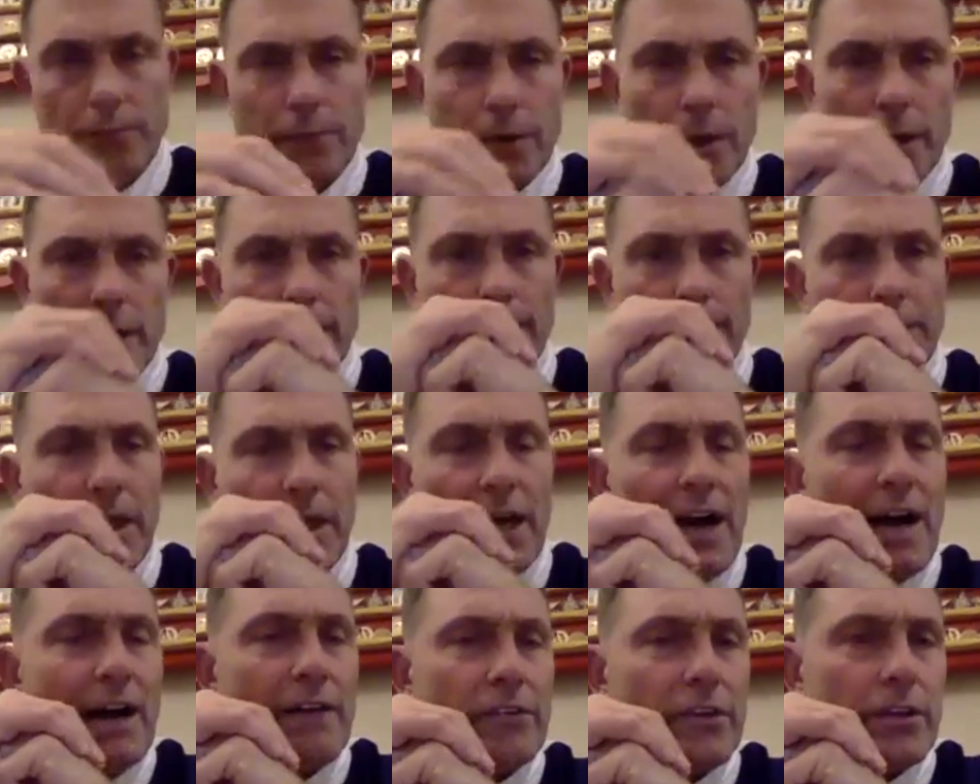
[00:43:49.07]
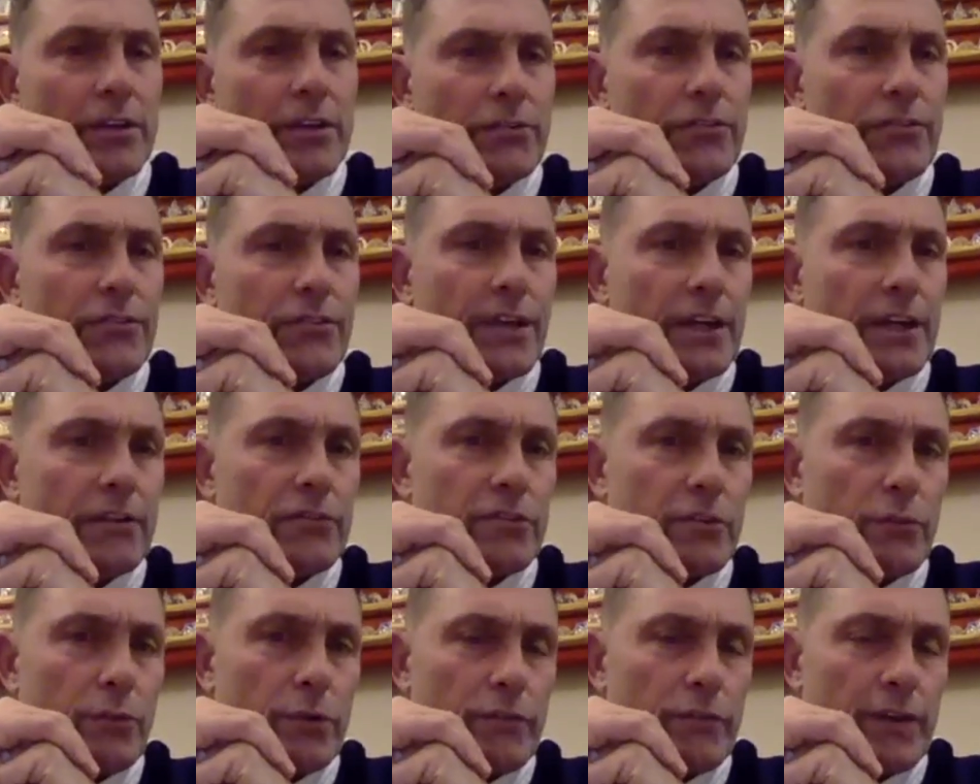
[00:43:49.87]
the obvious things
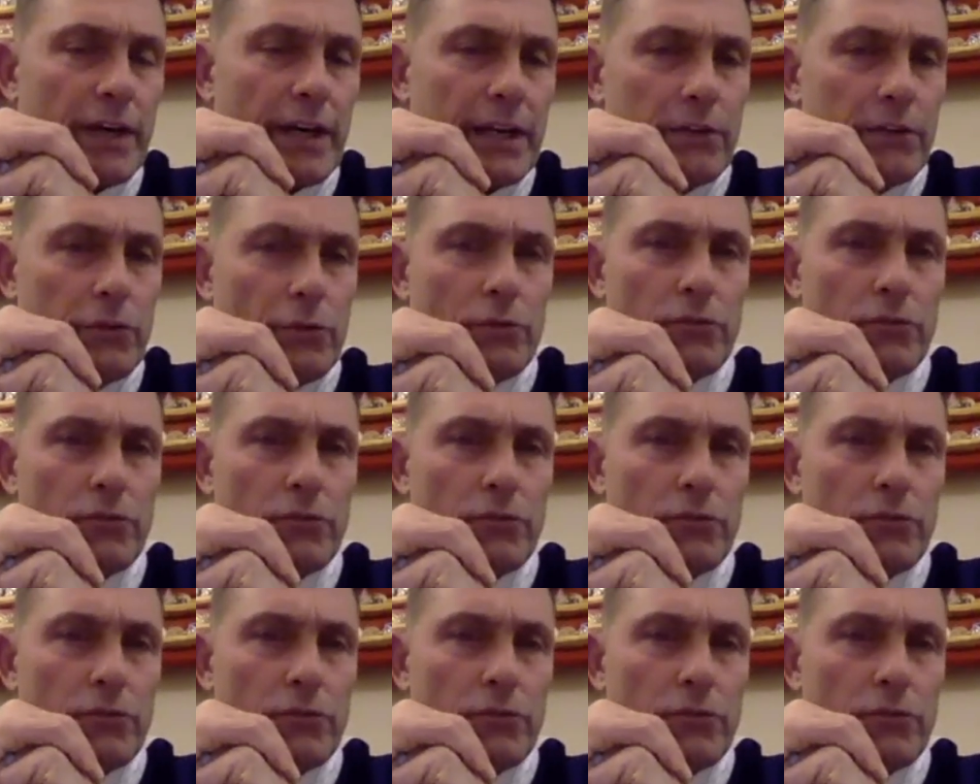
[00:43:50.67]
that we've got to do,